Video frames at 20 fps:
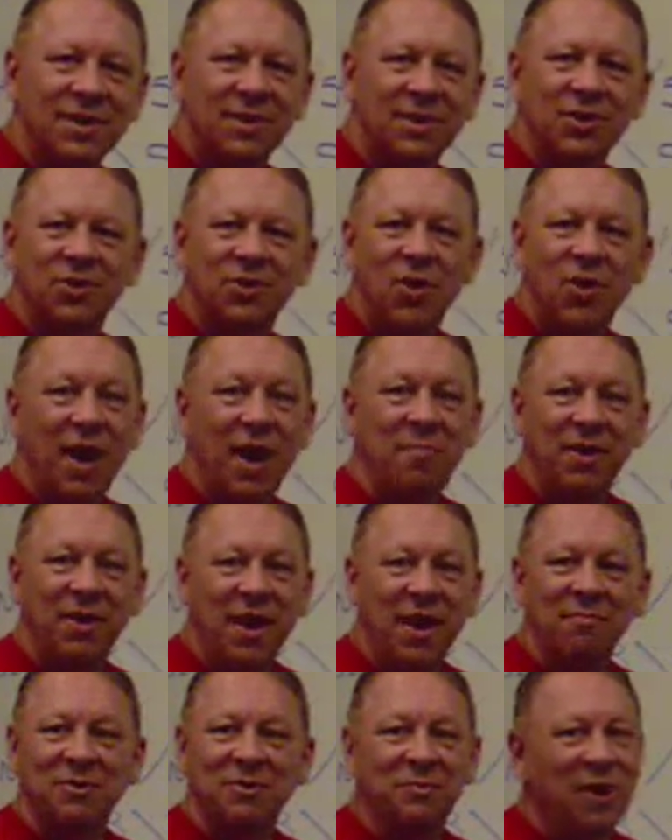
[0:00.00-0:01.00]
So
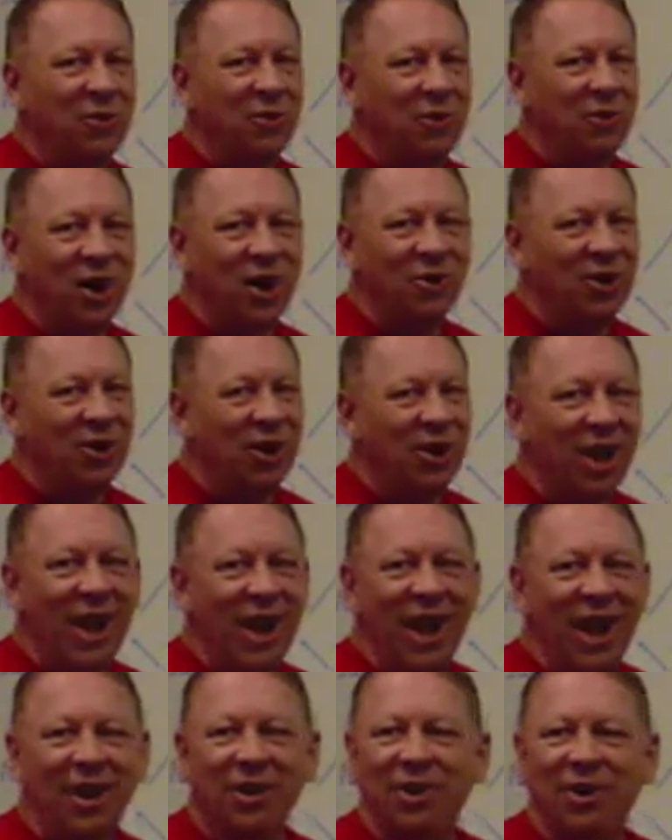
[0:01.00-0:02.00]
IBM's been around a
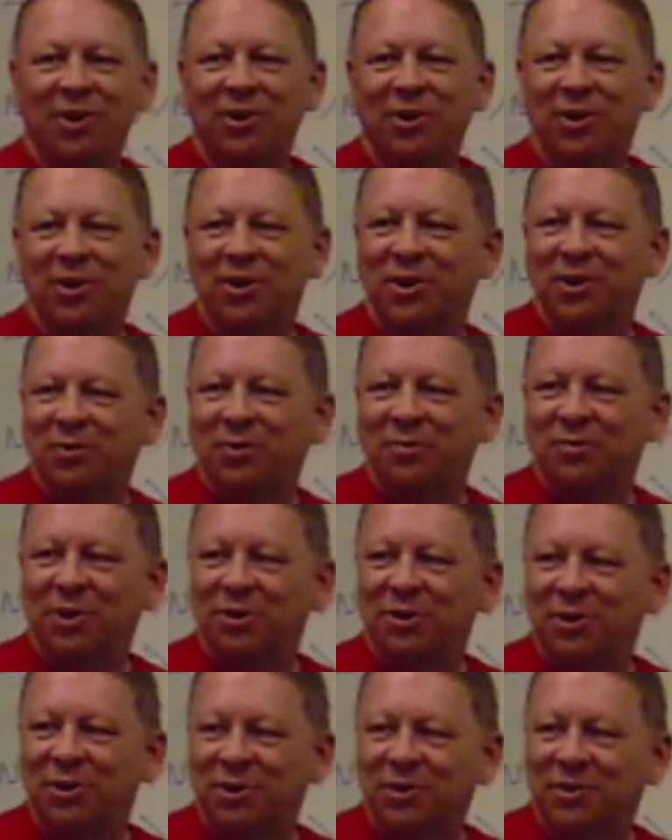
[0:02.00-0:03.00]
lot longer than
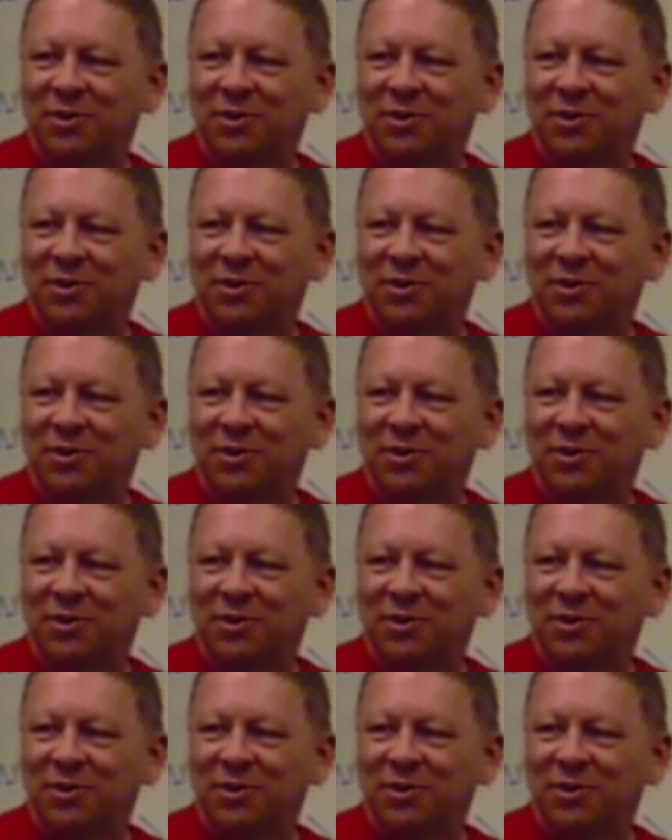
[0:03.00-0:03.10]
computers.